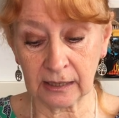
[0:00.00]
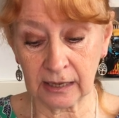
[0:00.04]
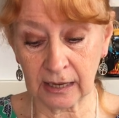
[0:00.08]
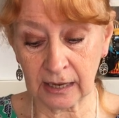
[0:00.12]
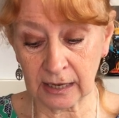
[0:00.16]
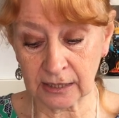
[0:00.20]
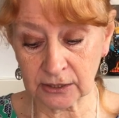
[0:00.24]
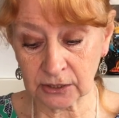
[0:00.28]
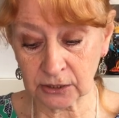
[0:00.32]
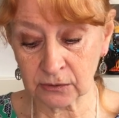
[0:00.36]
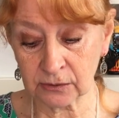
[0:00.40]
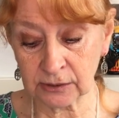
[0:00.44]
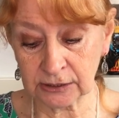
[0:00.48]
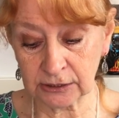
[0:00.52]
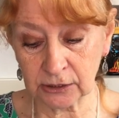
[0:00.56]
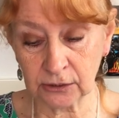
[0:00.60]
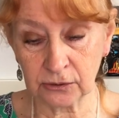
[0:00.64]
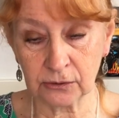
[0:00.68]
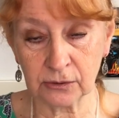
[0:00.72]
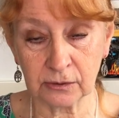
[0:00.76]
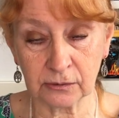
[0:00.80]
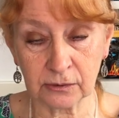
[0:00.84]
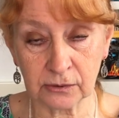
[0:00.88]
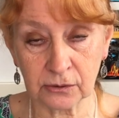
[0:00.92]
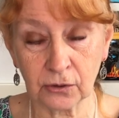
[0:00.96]
I'd
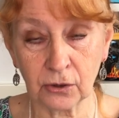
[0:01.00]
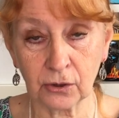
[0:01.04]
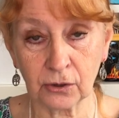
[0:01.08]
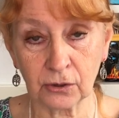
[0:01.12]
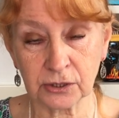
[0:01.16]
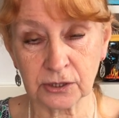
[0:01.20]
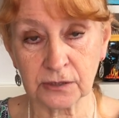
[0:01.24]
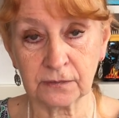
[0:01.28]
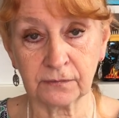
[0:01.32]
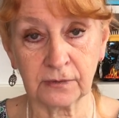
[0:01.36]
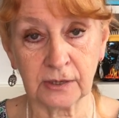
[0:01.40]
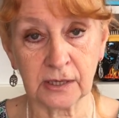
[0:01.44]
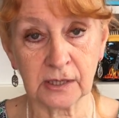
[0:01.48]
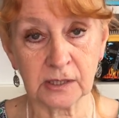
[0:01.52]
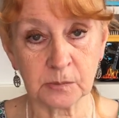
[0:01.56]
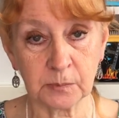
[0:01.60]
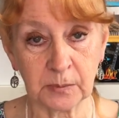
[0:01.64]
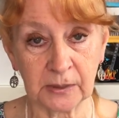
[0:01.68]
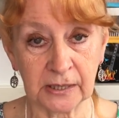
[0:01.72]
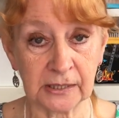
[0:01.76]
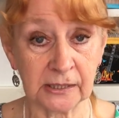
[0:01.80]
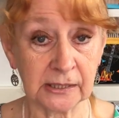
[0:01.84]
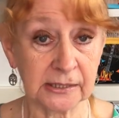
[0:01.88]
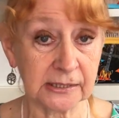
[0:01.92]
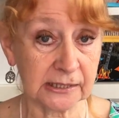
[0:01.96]
only thought of it as
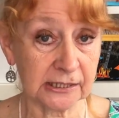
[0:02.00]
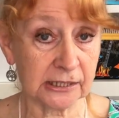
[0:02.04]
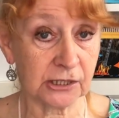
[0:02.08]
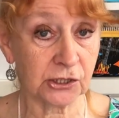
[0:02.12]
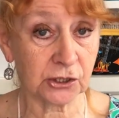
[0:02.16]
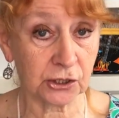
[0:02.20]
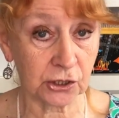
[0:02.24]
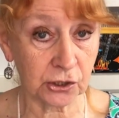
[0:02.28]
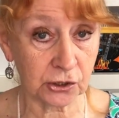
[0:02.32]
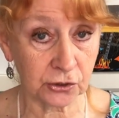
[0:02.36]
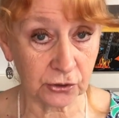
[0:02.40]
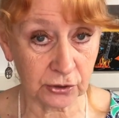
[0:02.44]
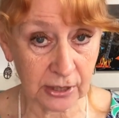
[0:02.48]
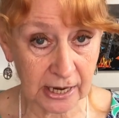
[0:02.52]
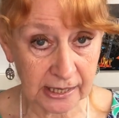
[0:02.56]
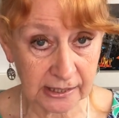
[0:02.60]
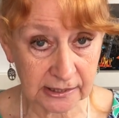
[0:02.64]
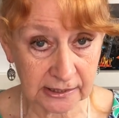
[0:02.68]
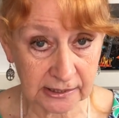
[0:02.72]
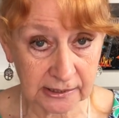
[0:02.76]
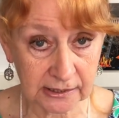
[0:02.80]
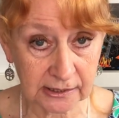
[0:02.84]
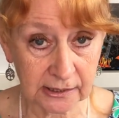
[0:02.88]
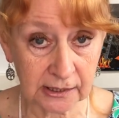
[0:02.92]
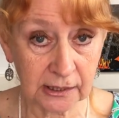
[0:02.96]
being a t-shirt
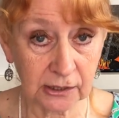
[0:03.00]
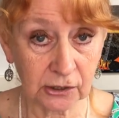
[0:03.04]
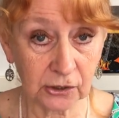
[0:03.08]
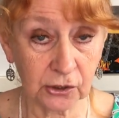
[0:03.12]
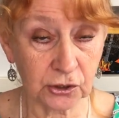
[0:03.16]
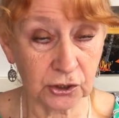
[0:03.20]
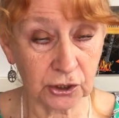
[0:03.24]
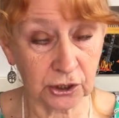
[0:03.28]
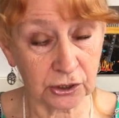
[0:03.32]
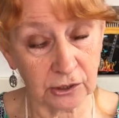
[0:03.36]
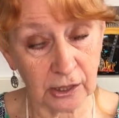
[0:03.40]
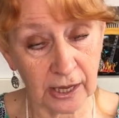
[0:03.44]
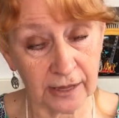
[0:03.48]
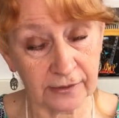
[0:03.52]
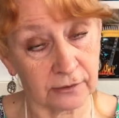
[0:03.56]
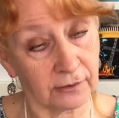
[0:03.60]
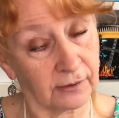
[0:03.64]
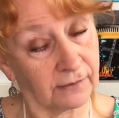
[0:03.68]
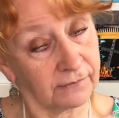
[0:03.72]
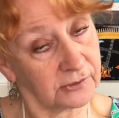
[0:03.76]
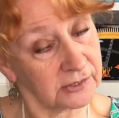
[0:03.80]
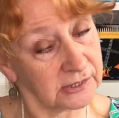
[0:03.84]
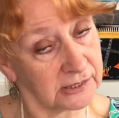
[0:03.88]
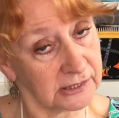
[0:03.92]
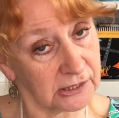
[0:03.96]
dress, because you could either
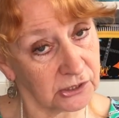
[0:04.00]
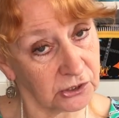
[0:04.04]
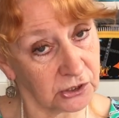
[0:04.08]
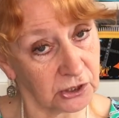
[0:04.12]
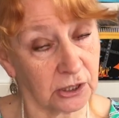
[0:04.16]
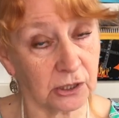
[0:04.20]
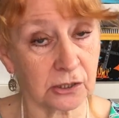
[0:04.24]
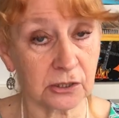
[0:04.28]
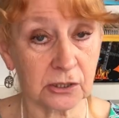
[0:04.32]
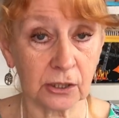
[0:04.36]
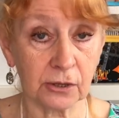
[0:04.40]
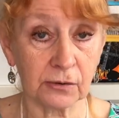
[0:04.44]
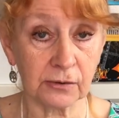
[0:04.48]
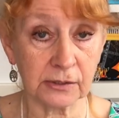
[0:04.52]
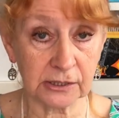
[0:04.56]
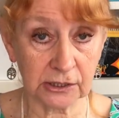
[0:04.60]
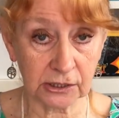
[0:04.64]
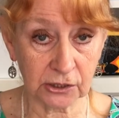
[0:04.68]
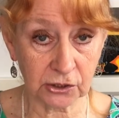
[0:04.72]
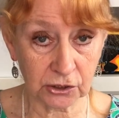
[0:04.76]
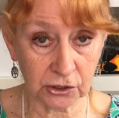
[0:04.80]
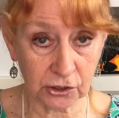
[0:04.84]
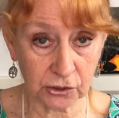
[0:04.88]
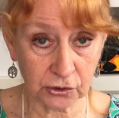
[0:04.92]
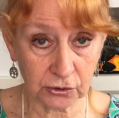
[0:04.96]
have a t-shirt or a
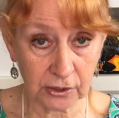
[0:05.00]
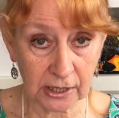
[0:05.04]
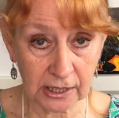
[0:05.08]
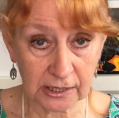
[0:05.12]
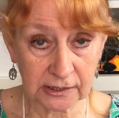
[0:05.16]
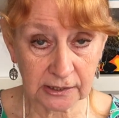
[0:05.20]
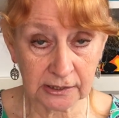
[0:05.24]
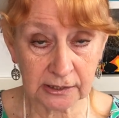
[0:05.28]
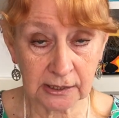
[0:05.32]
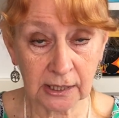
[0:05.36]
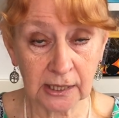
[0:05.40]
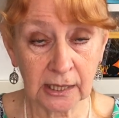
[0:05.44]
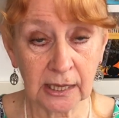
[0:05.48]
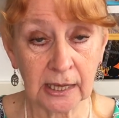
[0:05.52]
t-shirt dress,